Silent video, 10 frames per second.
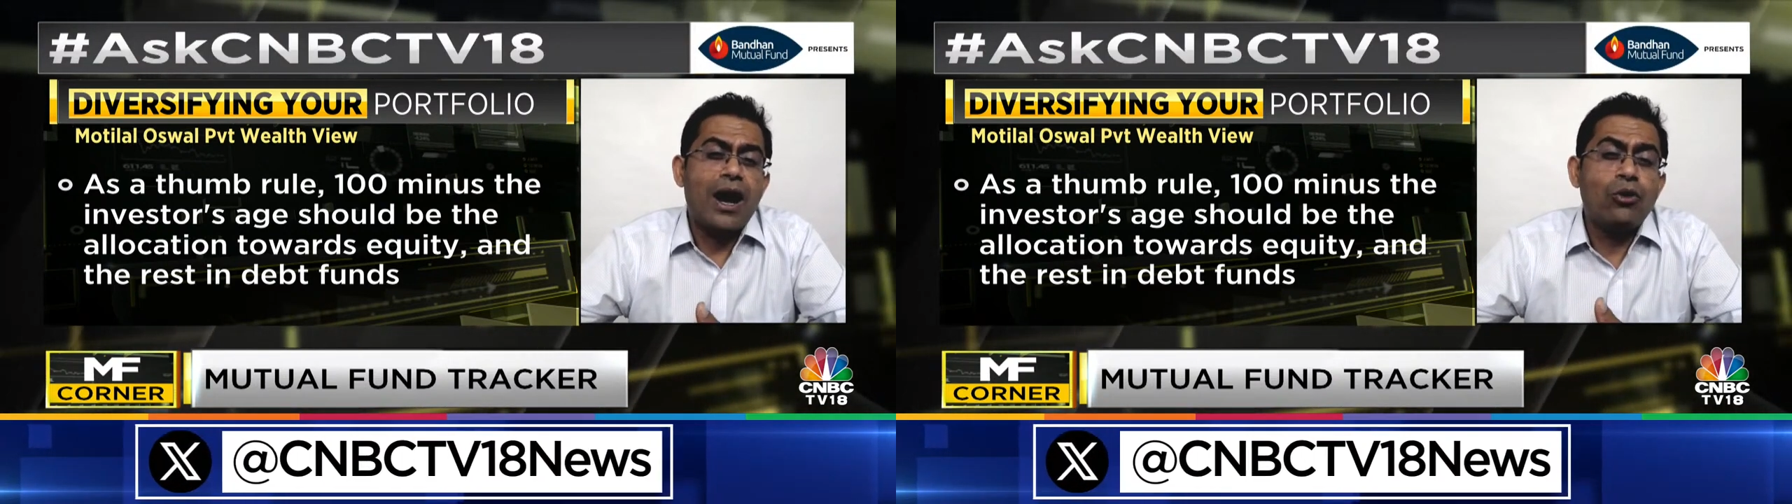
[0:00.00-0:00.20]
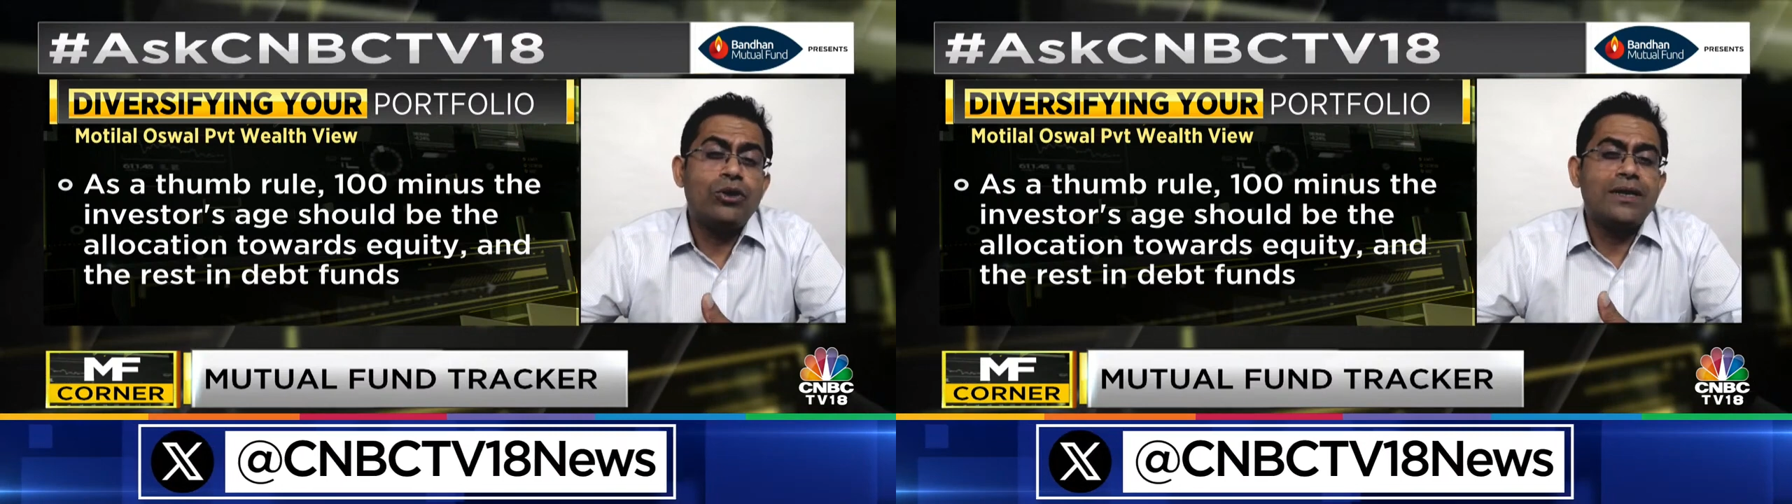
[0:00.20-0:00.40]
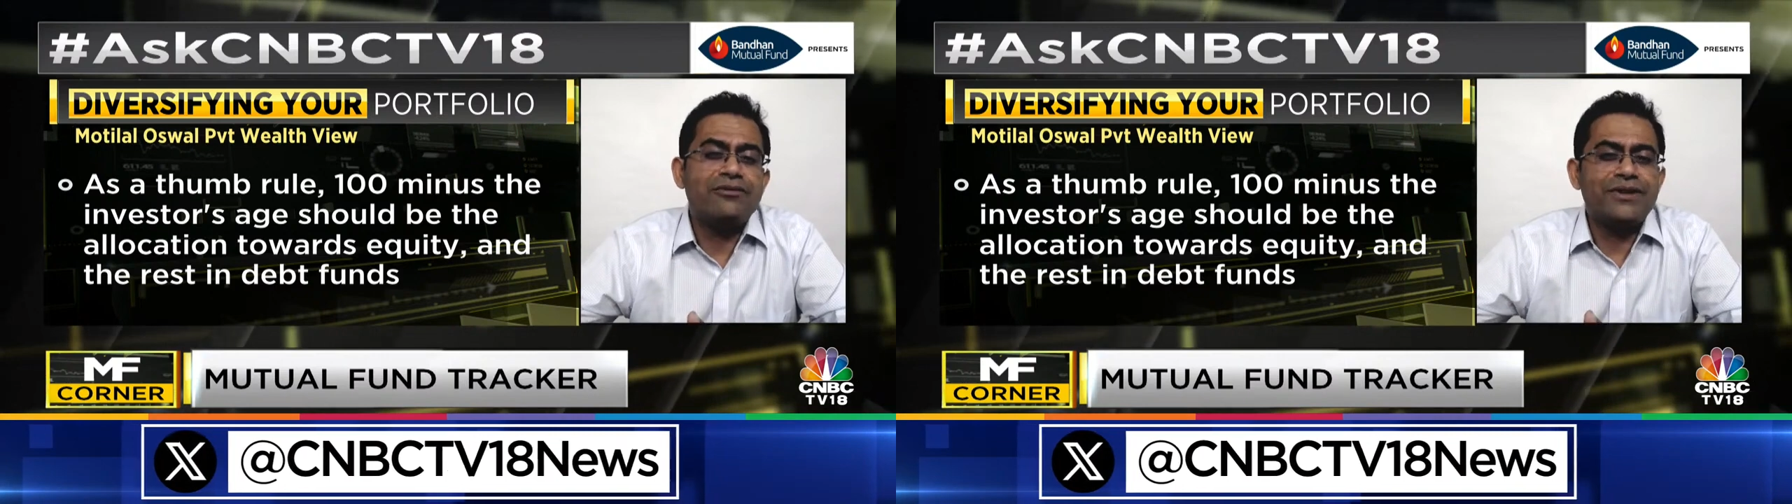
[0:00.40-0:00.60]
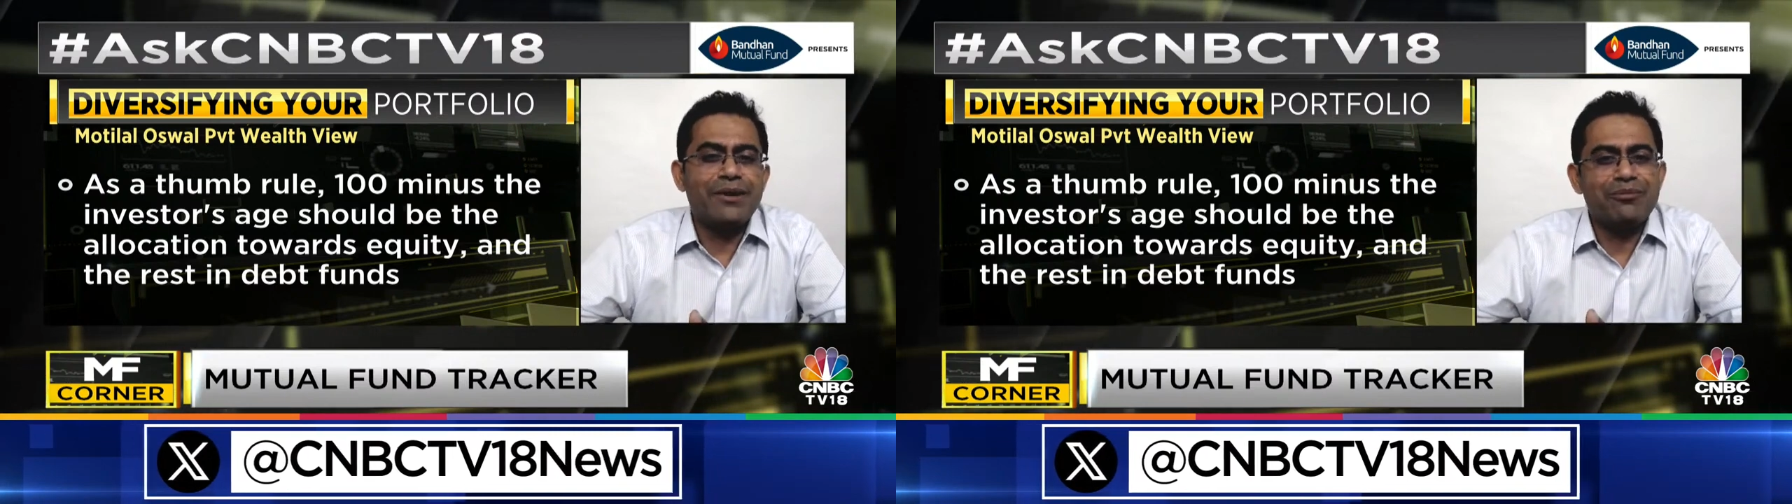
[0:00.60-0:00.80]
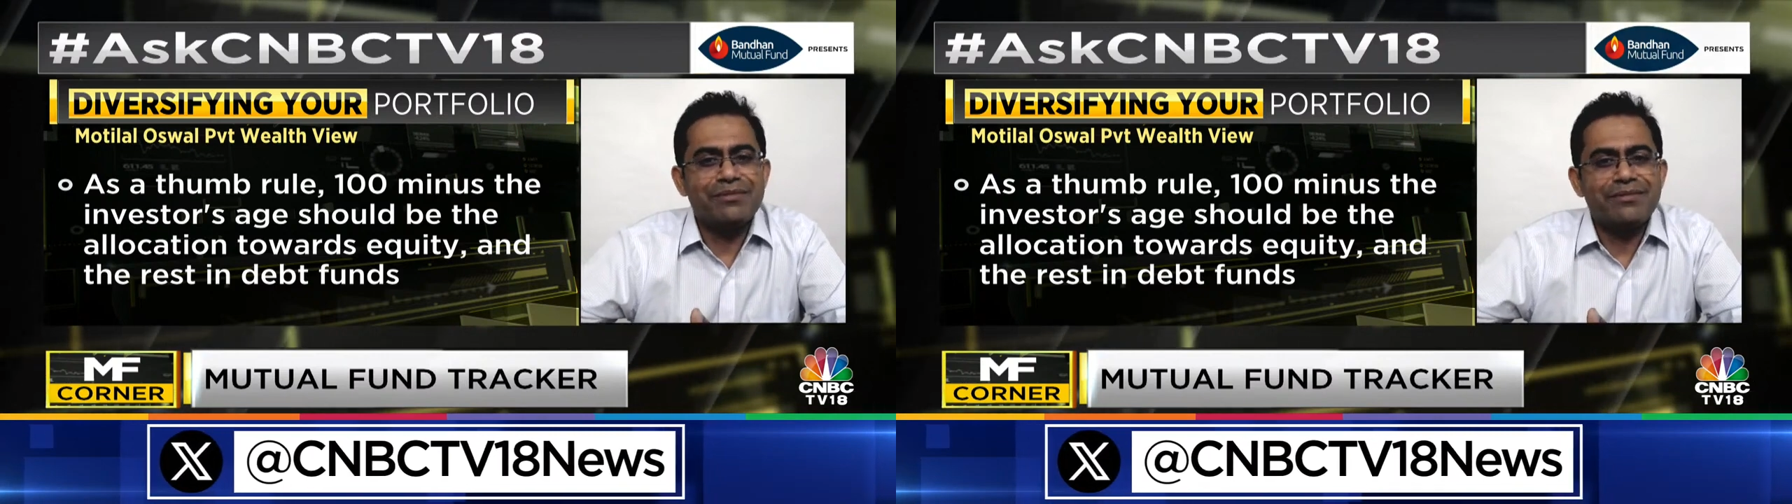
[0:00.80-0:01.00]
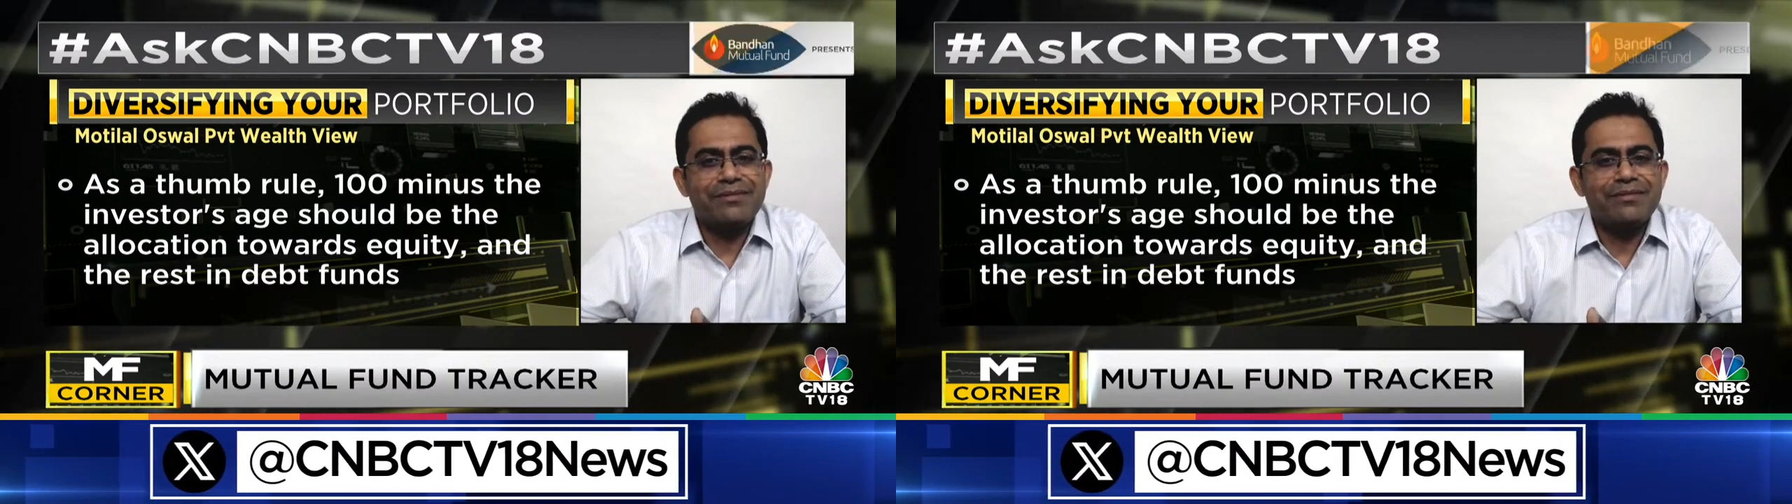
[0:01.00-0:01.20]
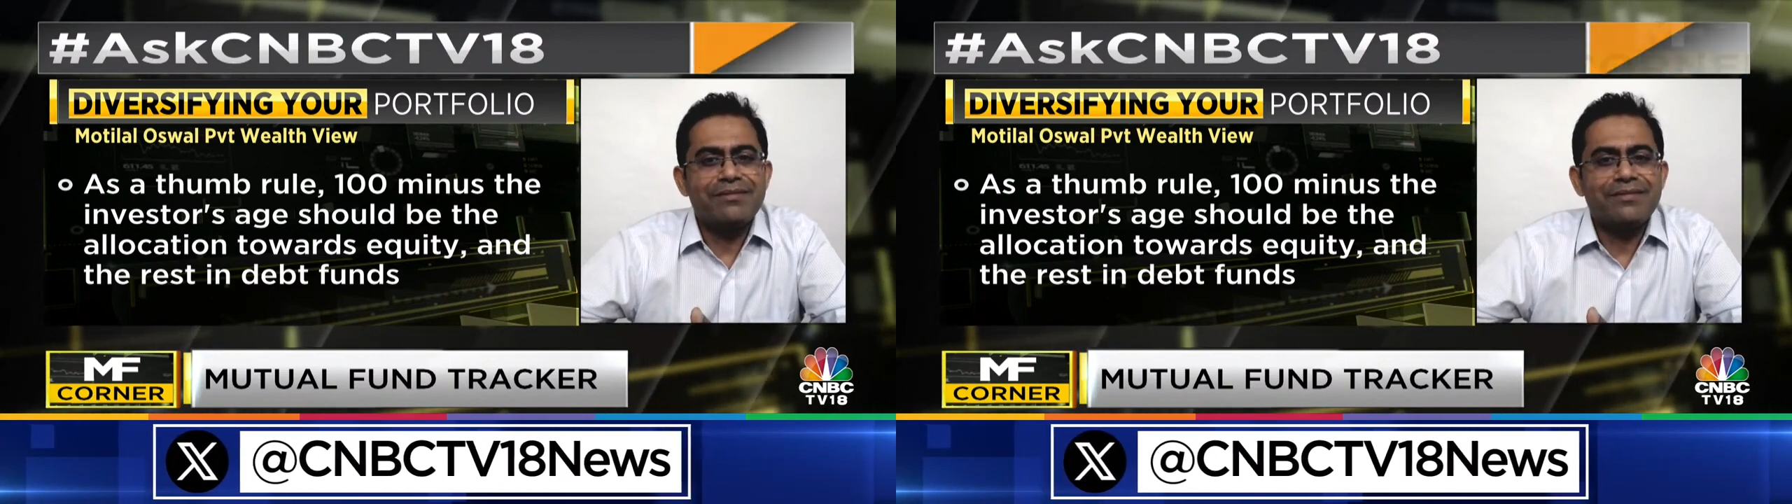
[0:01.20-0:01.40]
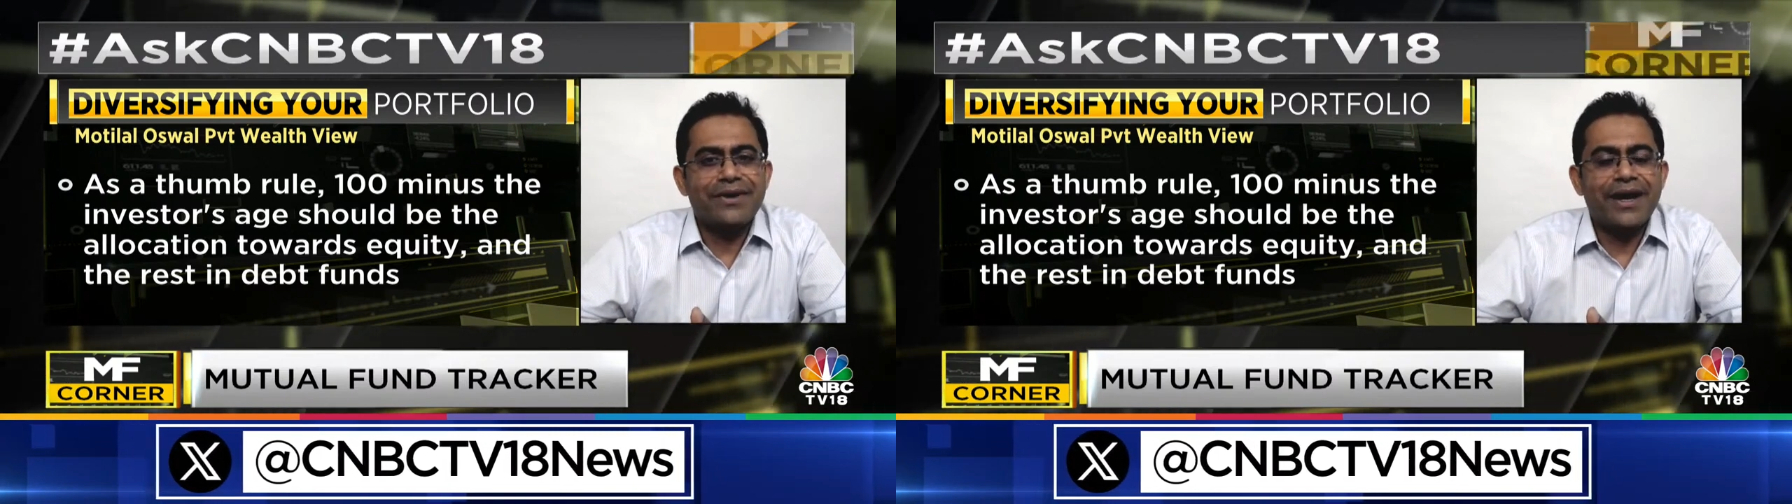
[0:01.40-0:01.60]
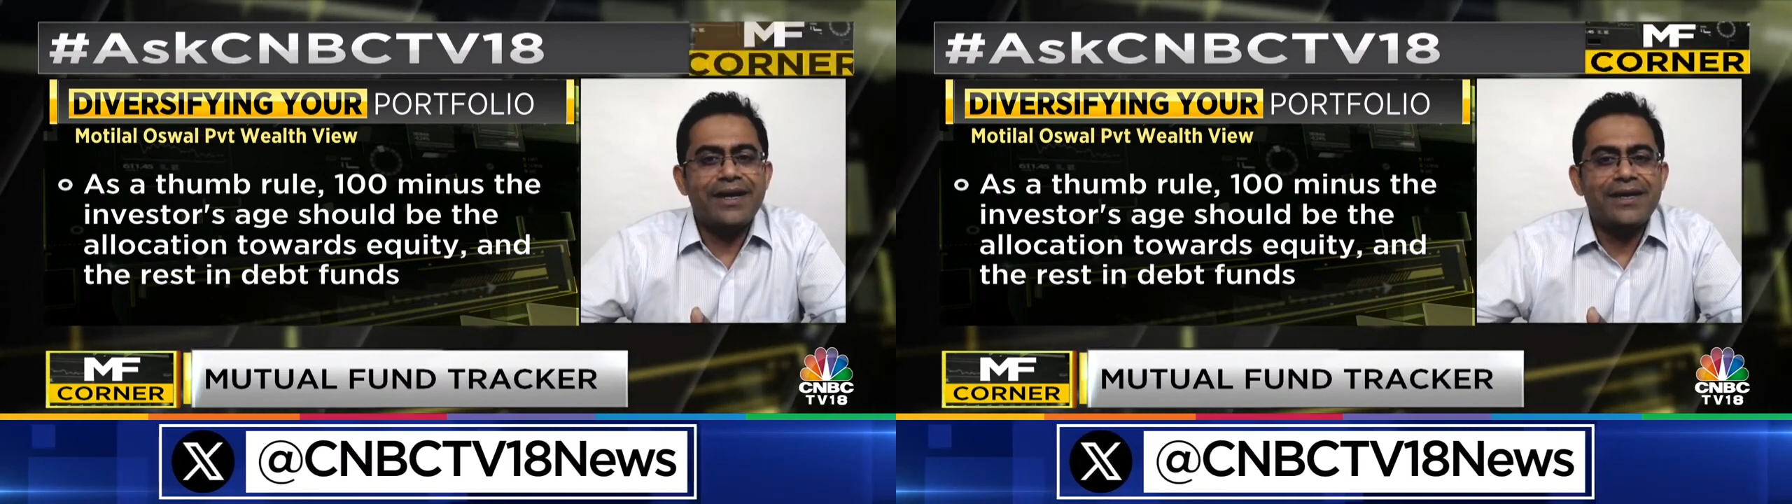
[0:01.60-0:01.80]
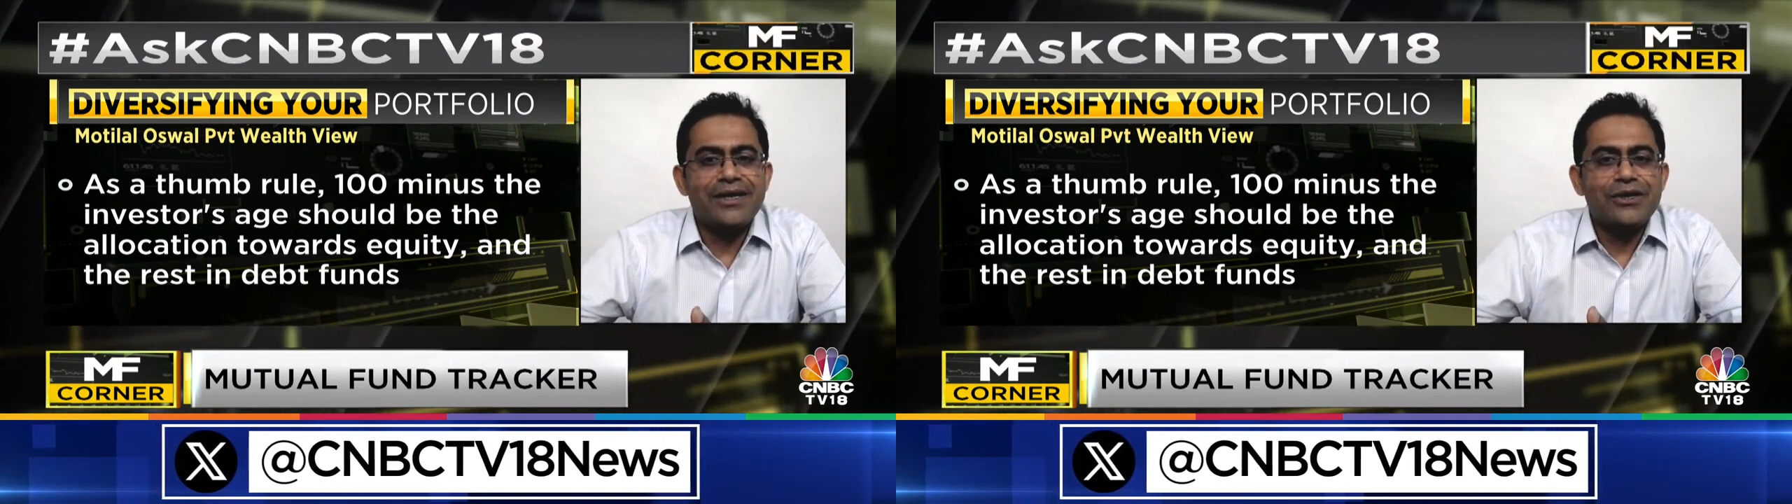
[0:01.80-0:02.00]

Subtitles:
outlive them, right?